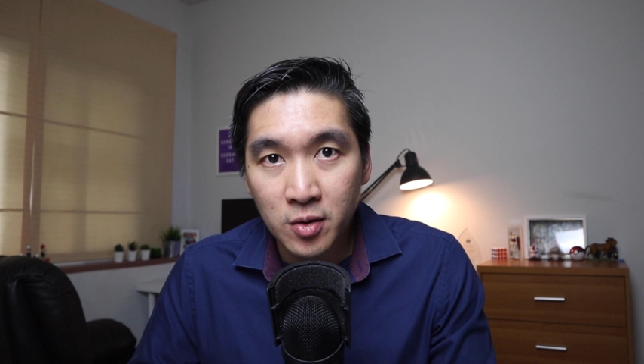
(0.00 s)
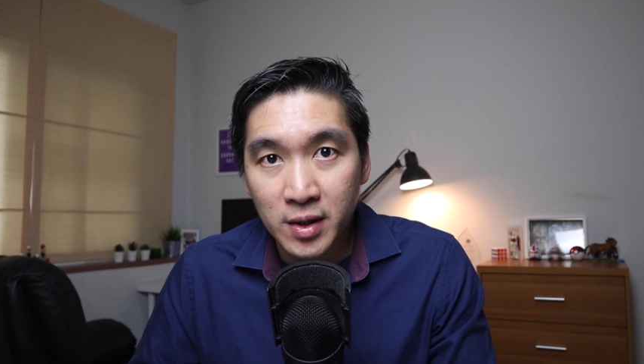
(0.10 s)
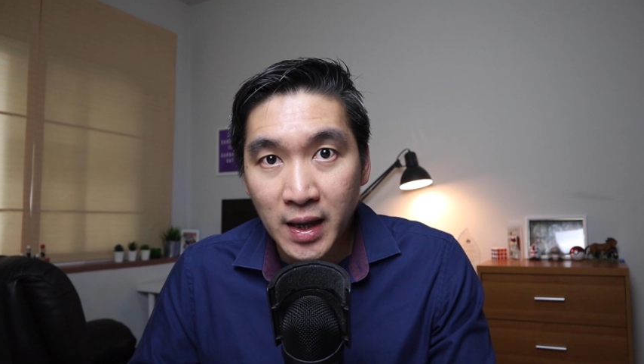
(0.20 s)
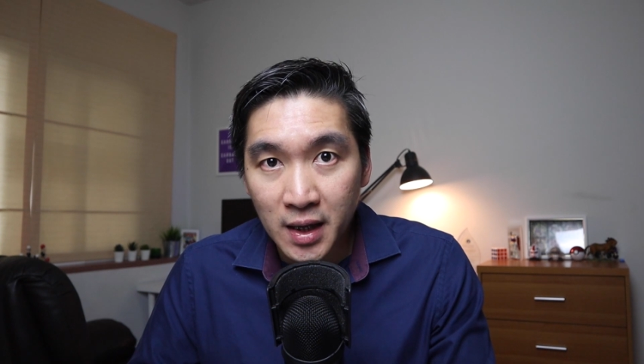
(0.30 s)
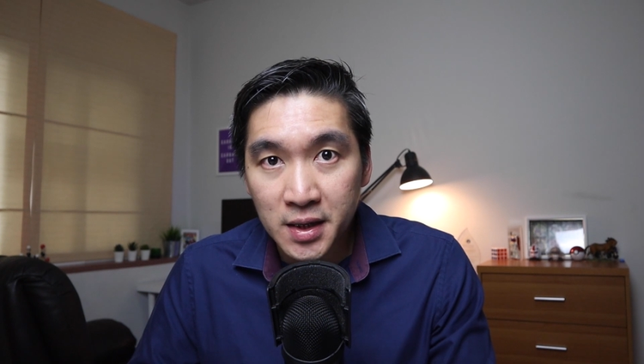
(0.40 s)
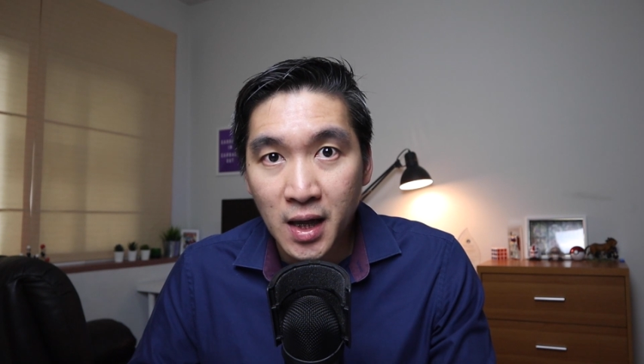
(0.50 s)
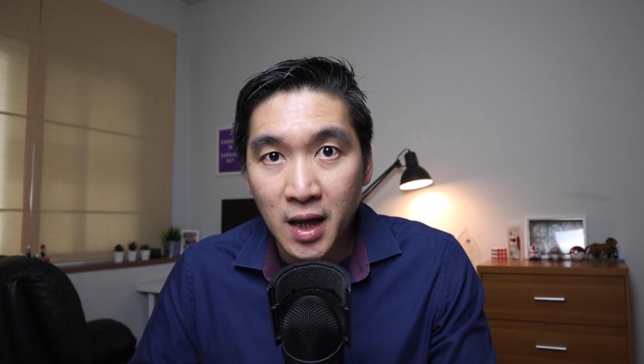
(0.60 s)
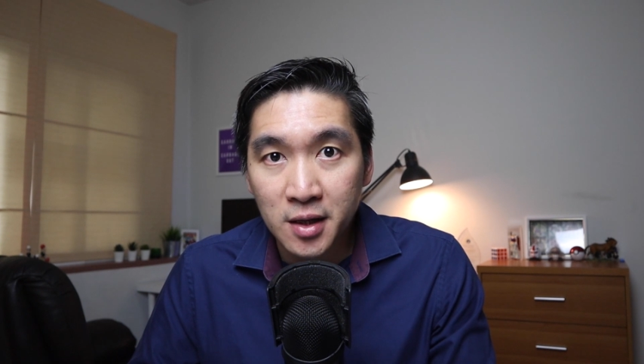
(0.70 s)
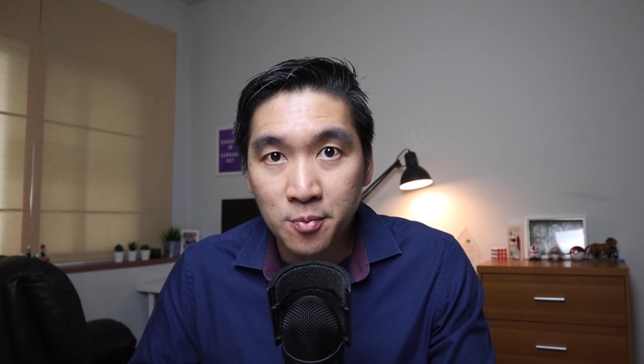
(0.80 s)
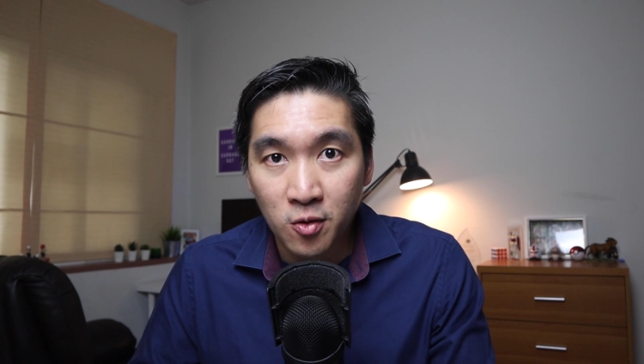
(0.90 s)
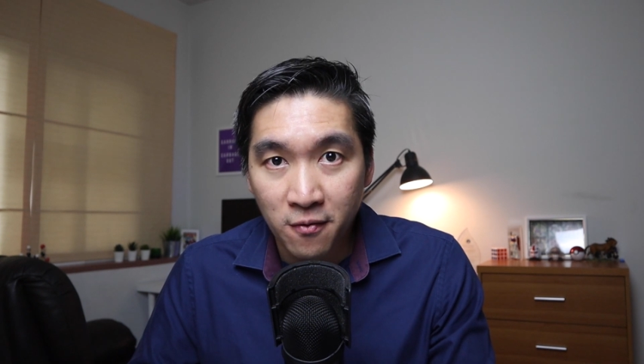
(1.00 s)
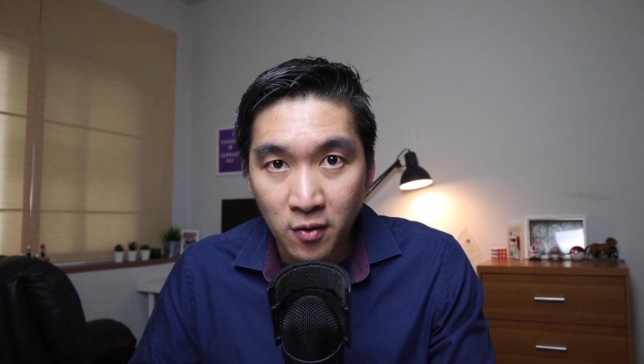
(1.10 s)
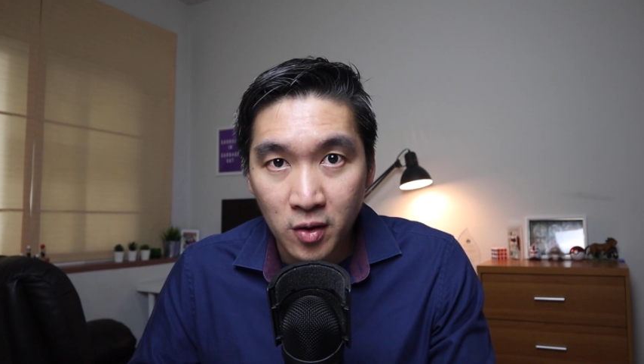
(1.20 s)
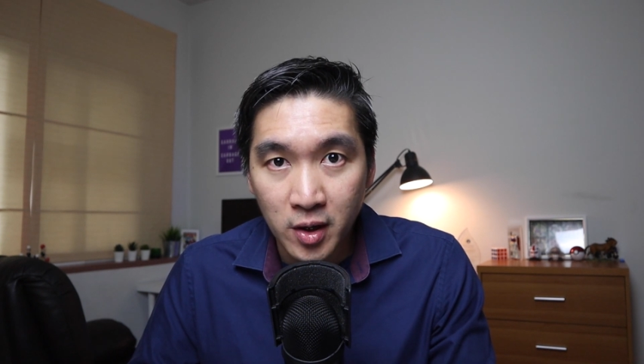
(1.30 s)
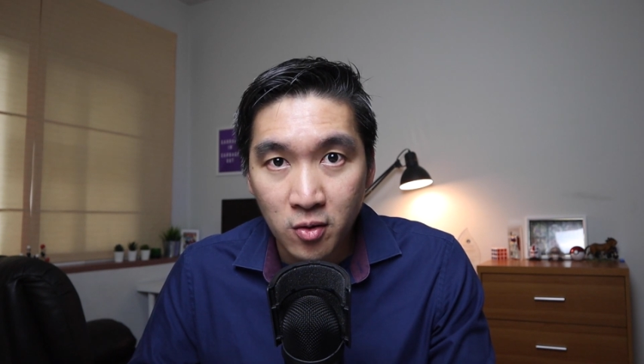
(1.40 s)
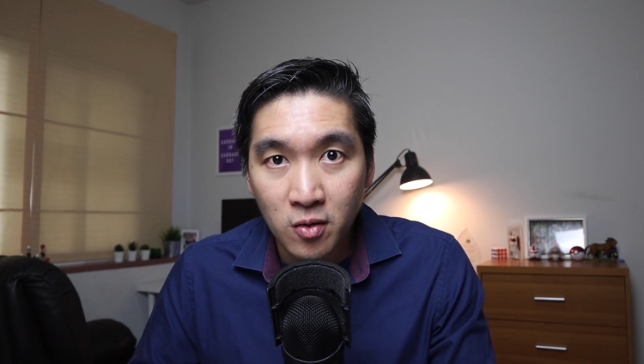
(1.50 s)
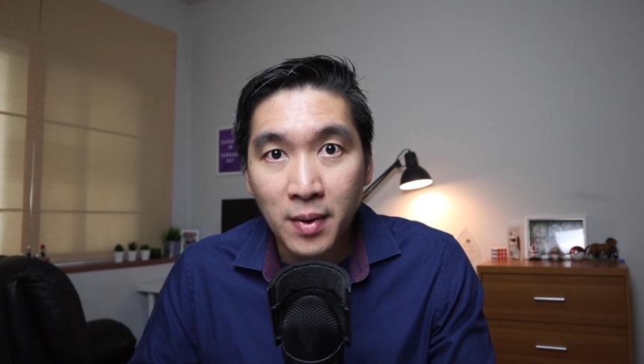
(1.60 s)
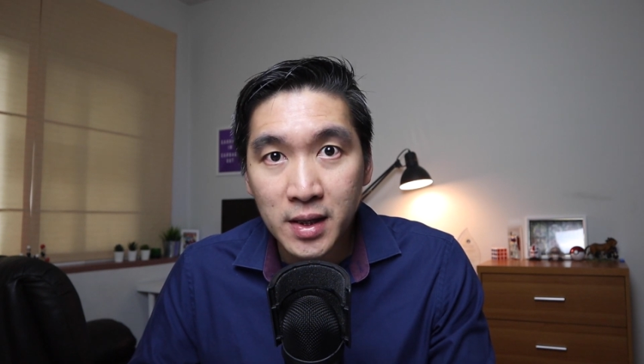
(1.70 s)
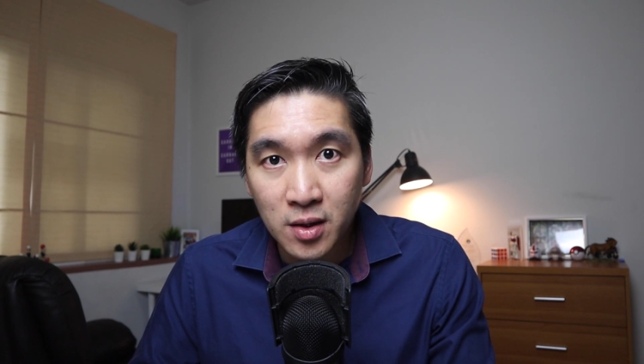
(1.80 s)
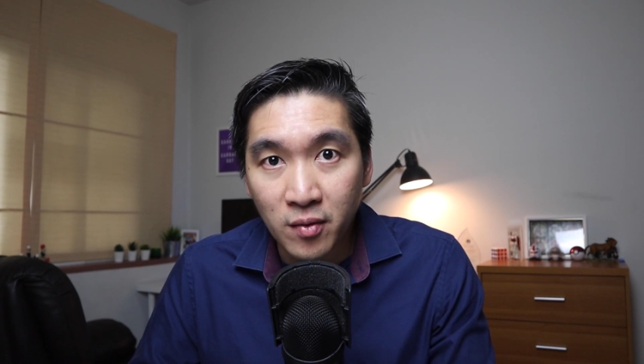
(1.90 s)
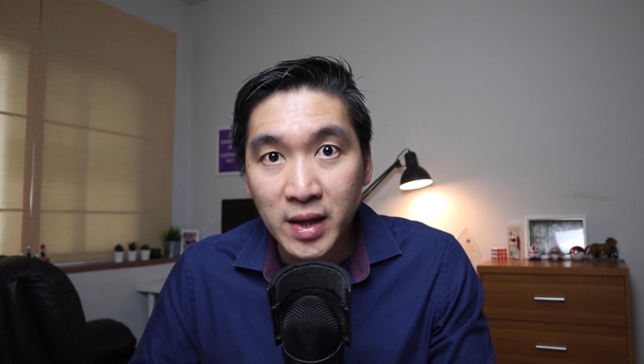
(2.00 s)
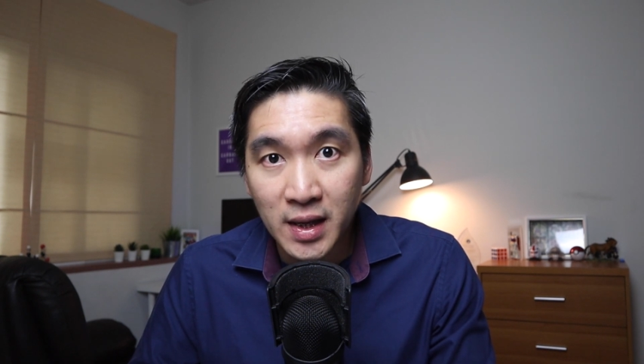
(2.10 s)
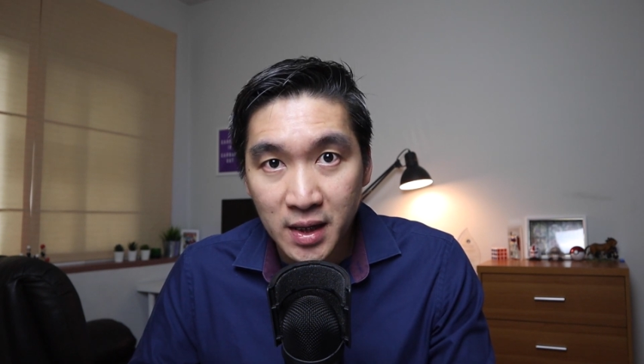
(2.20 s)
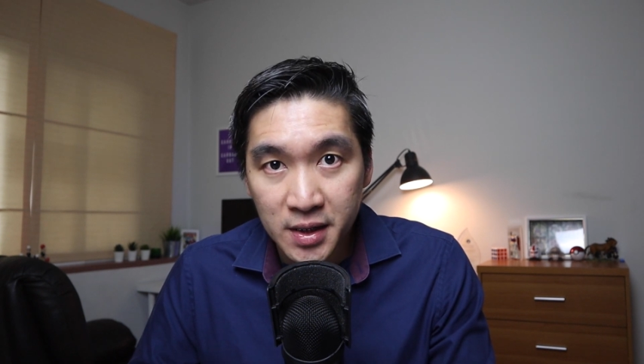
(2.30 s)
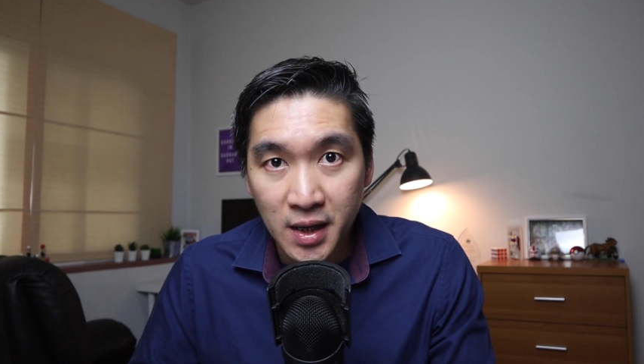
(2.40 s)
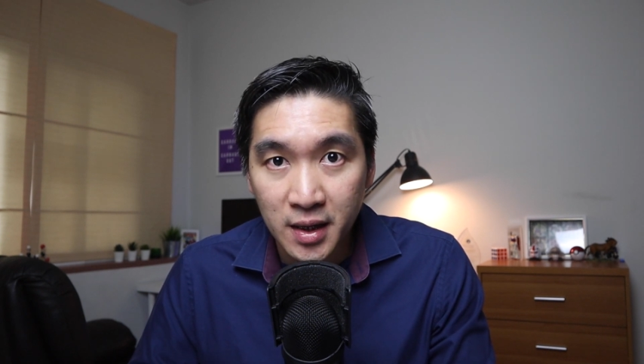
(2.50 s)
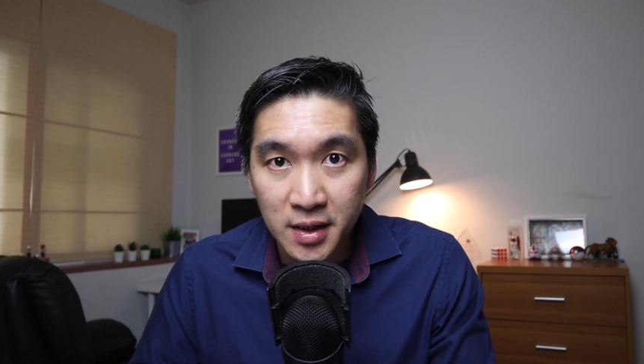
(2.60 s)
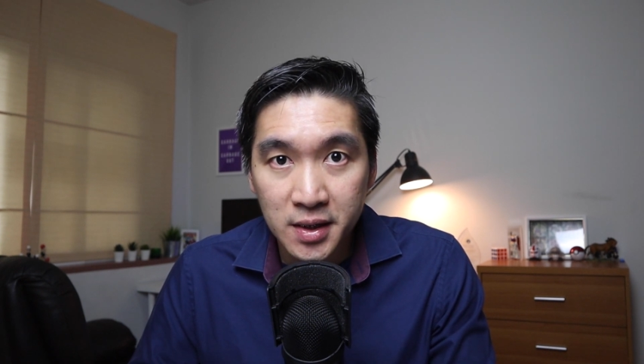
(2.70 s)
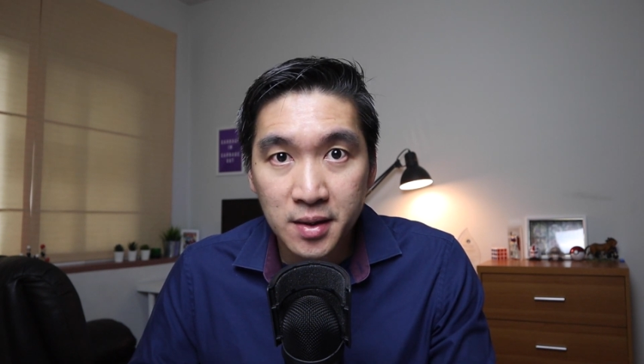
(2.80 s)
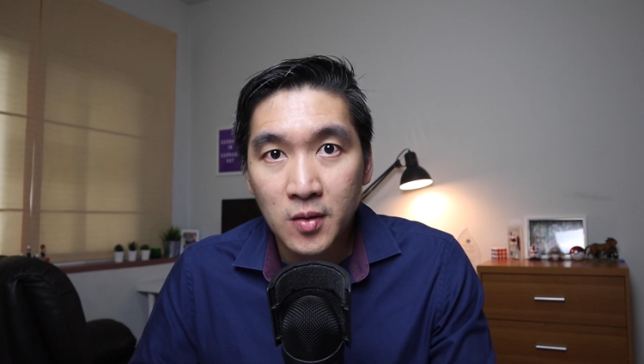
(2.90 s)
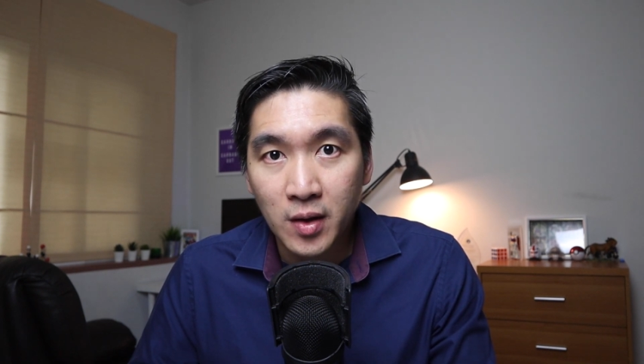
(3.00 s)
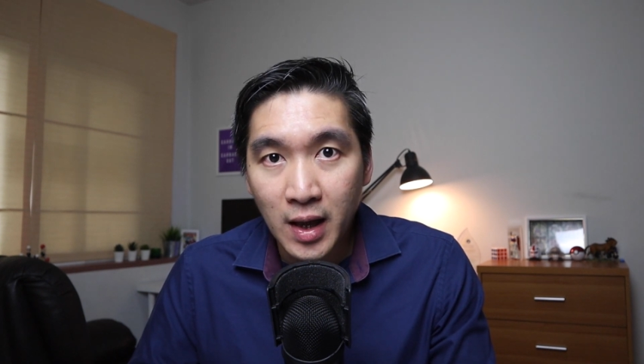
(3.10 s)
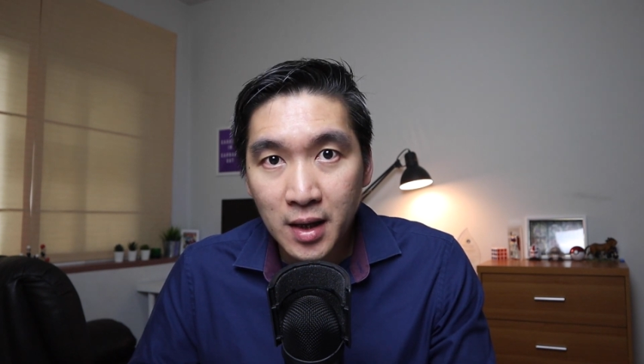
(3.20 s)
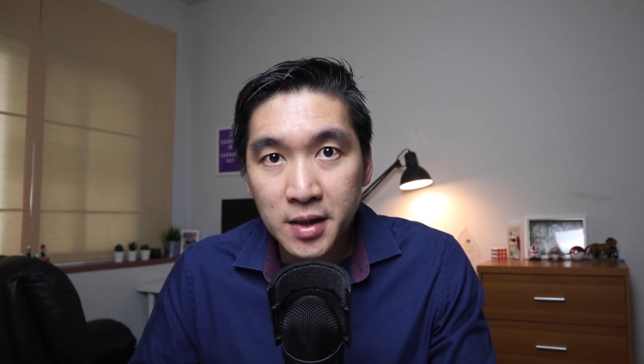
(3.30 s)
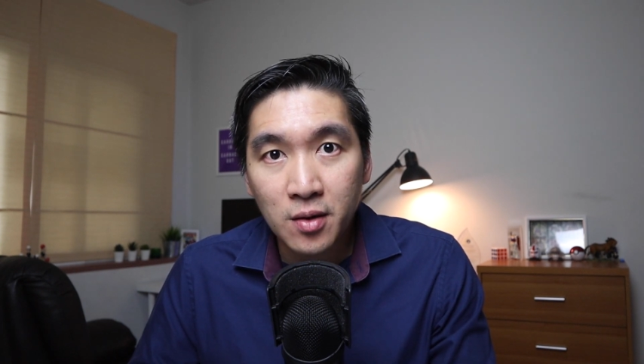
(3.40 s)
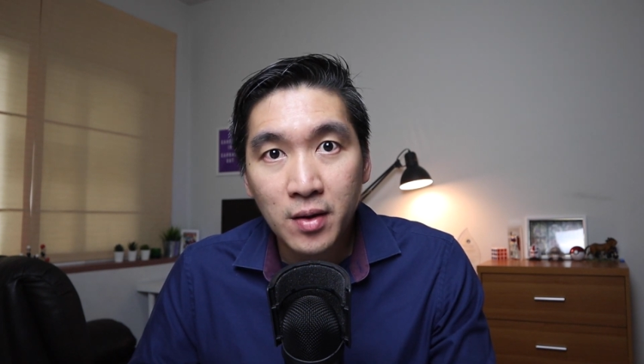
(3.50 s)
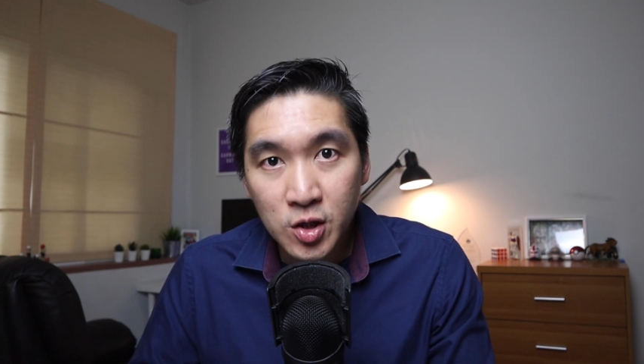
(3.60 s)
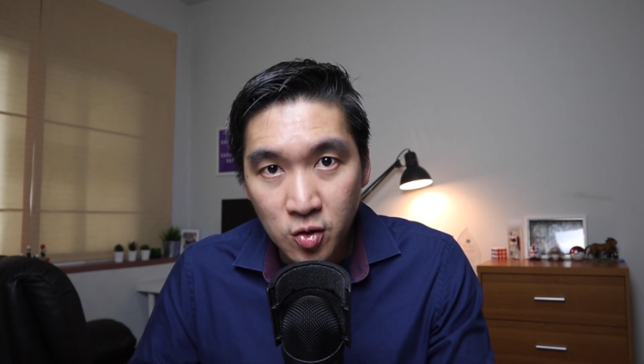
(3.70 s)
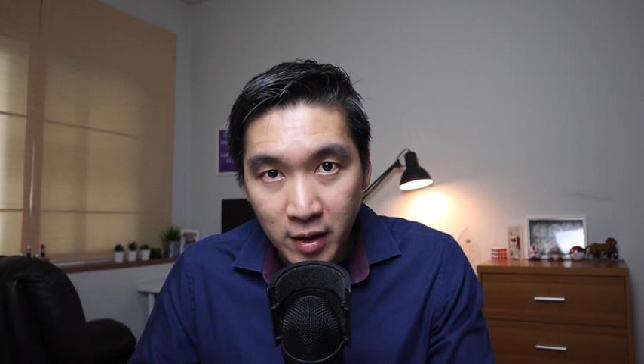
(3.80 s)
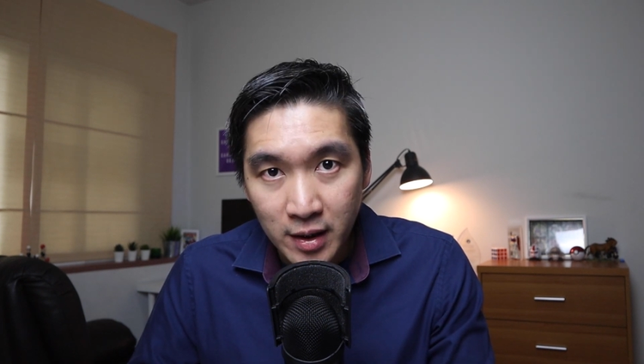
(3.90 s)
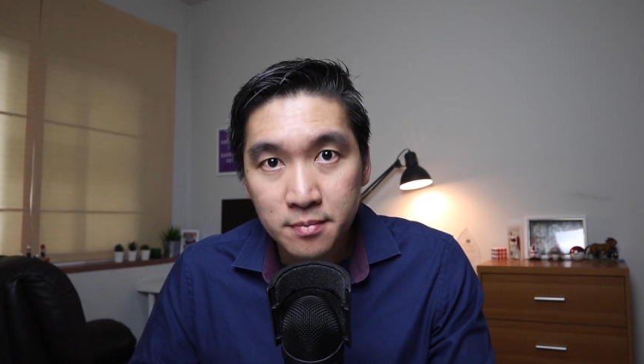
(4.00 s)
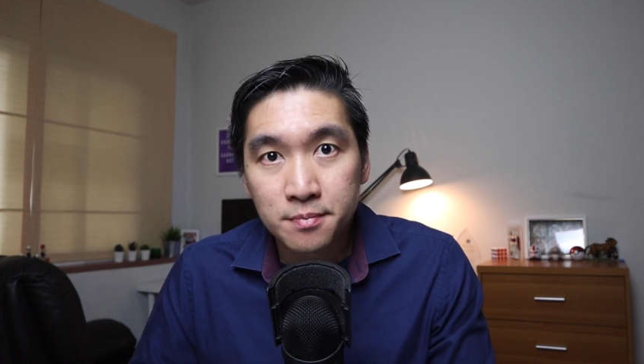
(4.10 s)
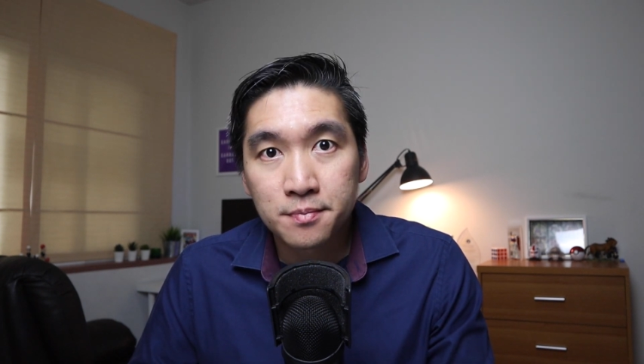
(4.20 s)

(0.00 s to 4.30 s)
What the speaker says: your data science portfolio by doing data science. Okay, so enjoy.